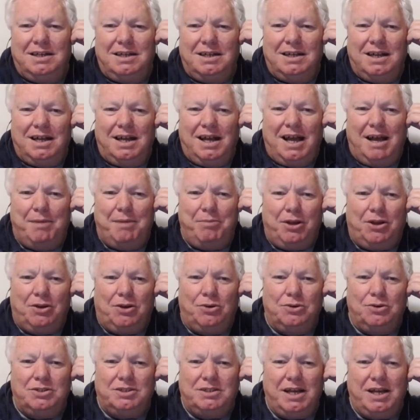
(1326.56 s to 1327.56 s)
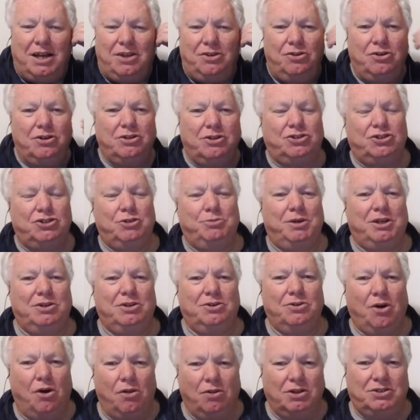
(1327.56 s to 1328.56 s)
And because that YouTube
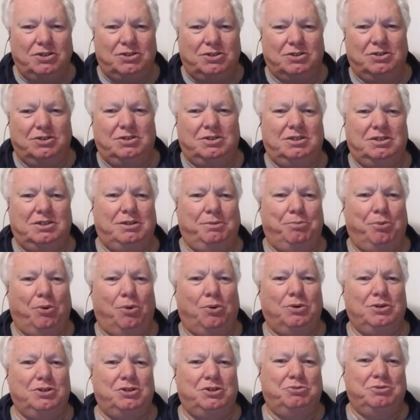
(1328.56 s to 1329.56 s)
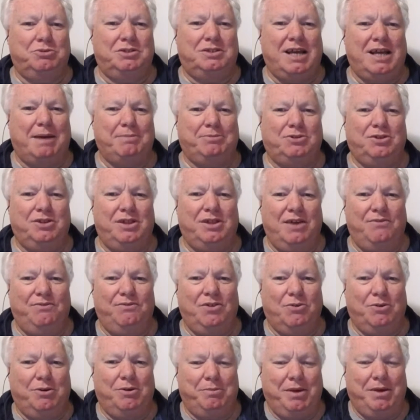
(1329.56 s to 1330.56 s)
acknowledges it's important to adapt to their
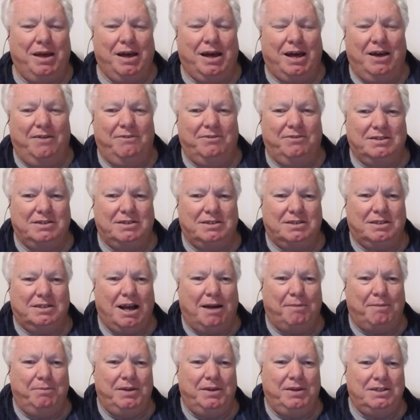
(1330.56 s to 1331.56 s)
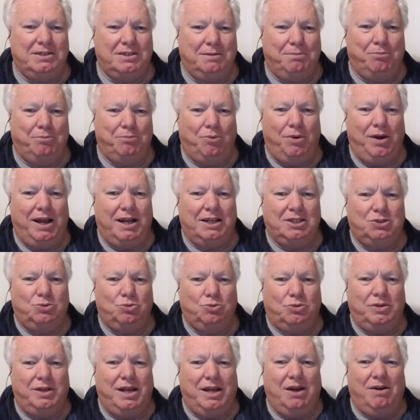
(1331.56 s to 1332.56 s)
viewing behaviours, companies and brands
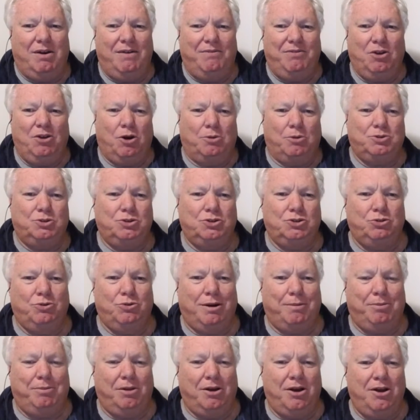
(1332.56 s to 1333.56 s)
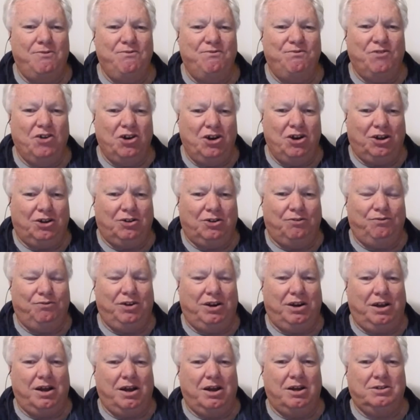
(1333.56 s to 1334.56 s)
will now have the option to upload vertical
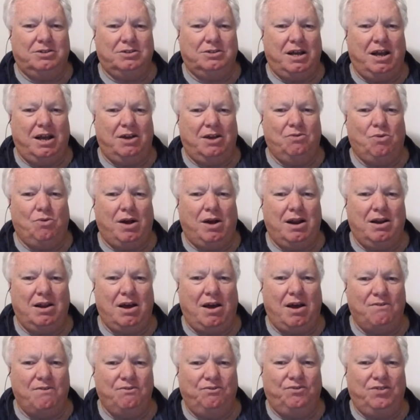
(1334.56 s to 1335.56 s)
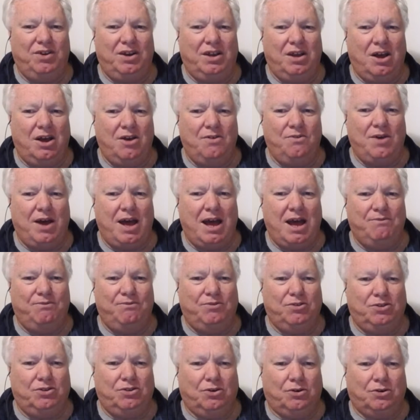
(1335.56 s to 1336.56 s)
videos and run video
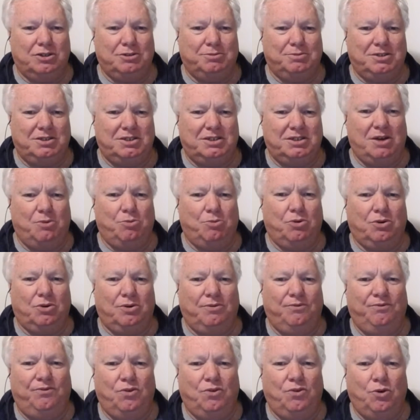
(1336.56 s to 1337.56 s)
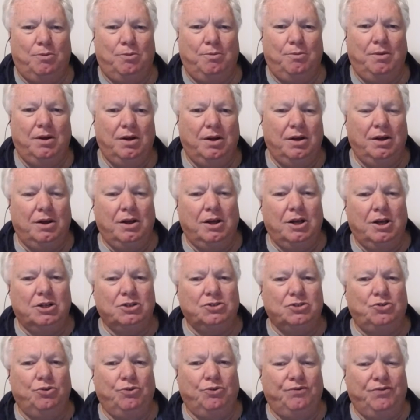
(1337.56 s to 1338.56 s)
advertisements that will conform
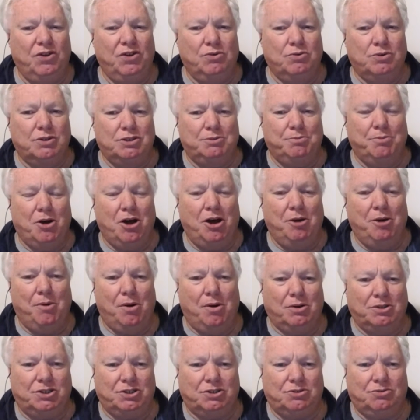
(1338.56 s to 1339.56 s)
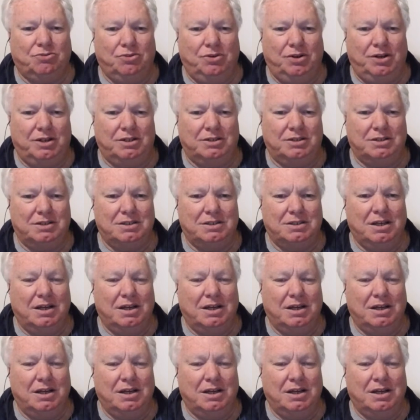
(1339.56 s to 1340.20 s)
to viewers' mobile screens.